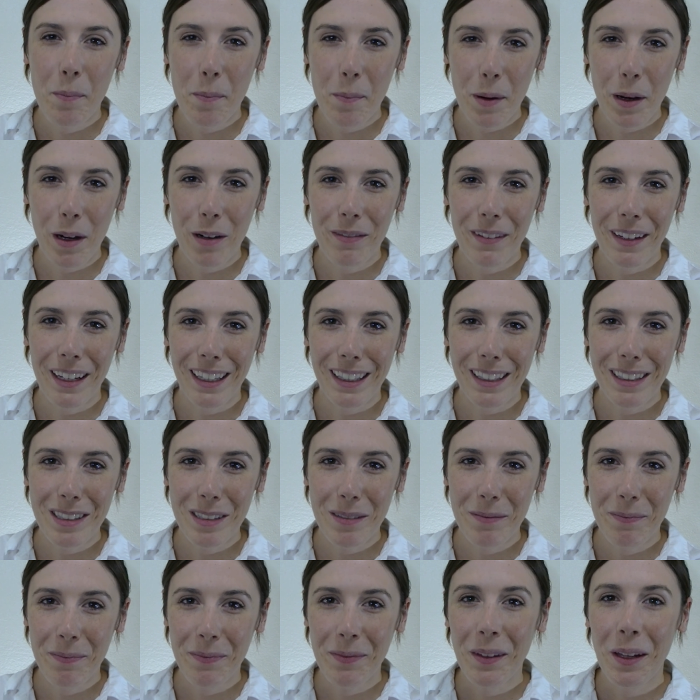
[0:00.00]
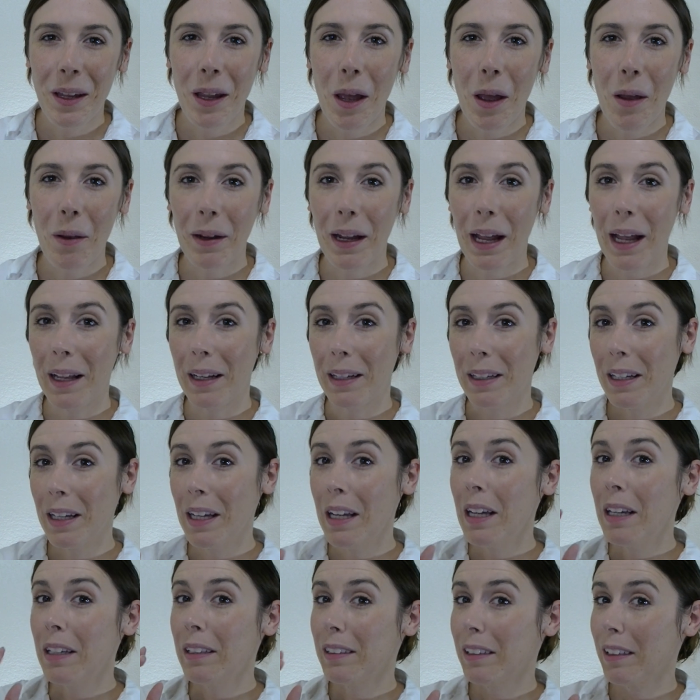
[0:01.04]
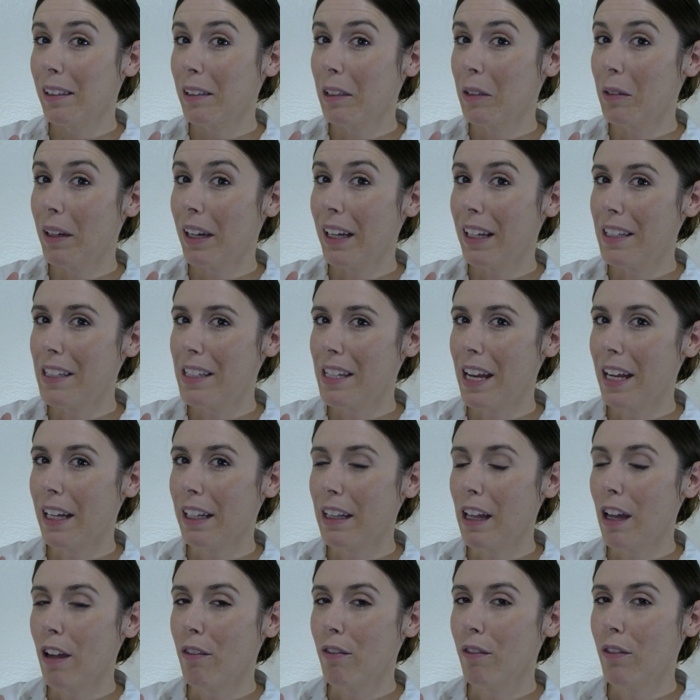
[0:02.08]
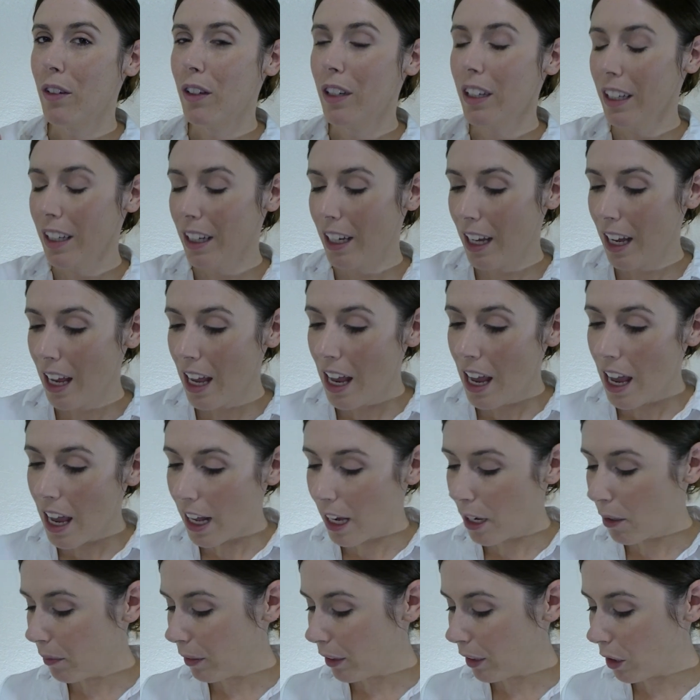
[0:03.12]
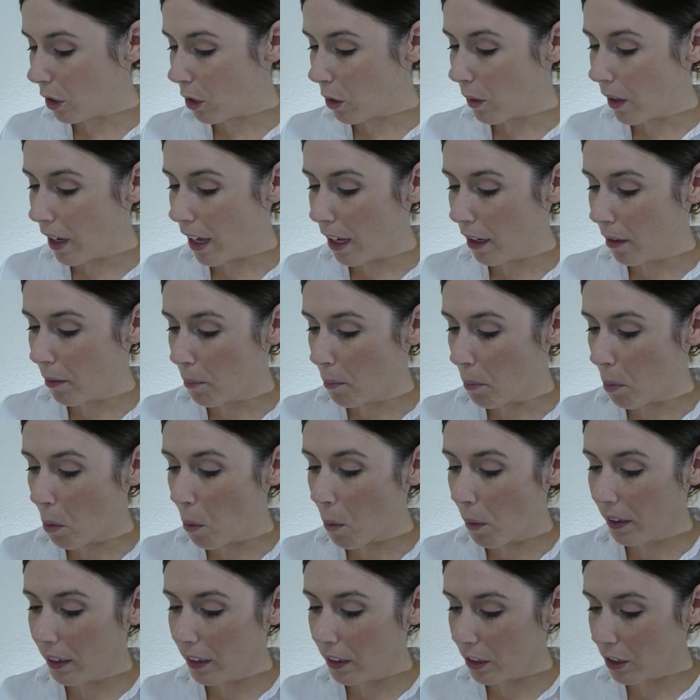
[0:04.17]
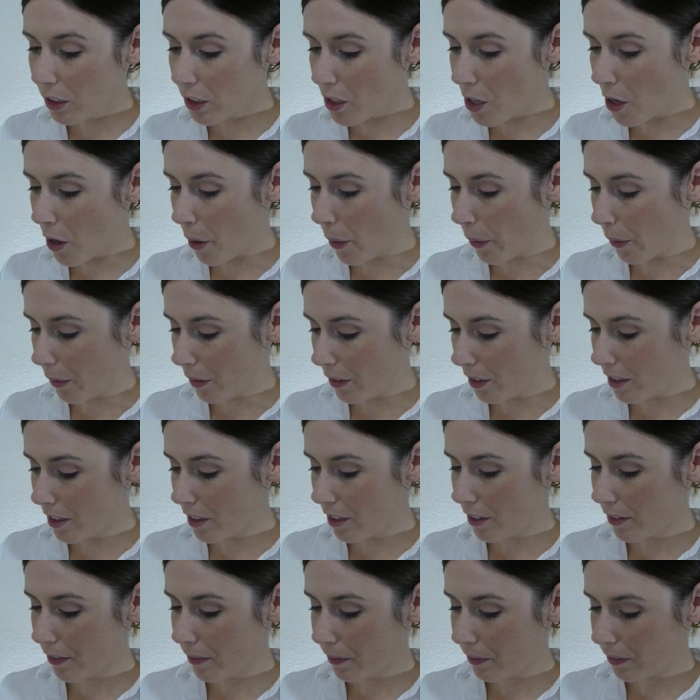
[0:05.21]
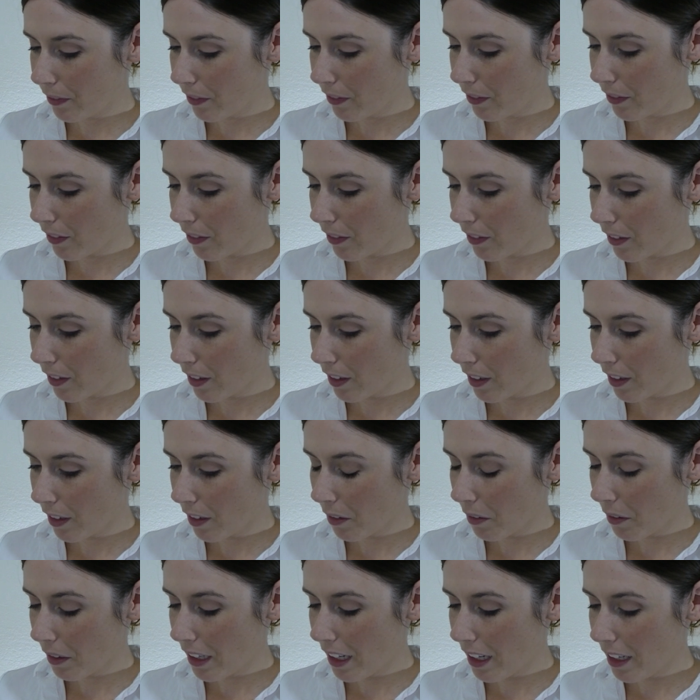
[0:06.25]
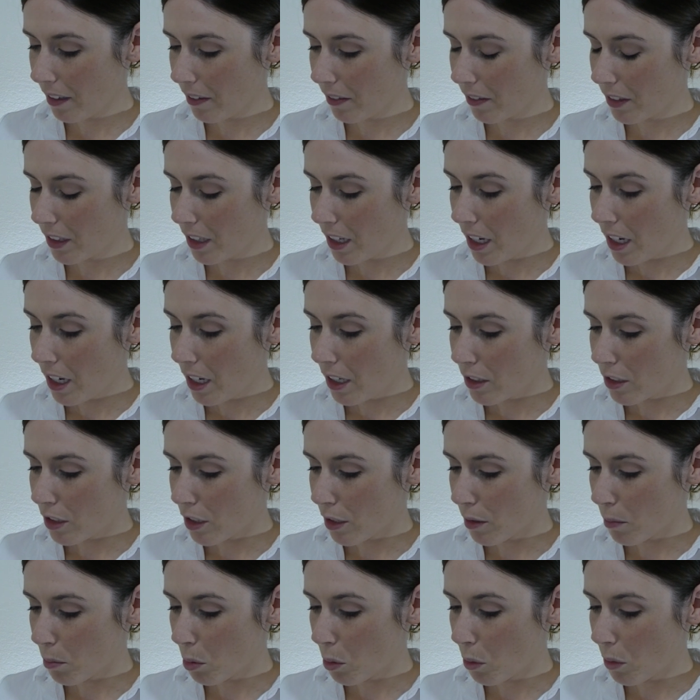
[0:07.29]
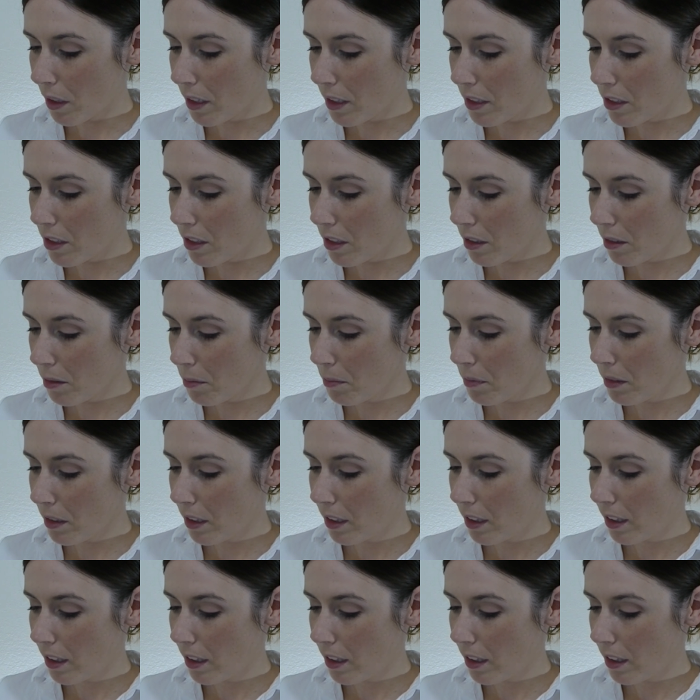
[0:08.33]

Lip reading: Perfect. Okay, so let's go ahead and take that foot, and I want you to go ahead and point your toes. Okay, just point them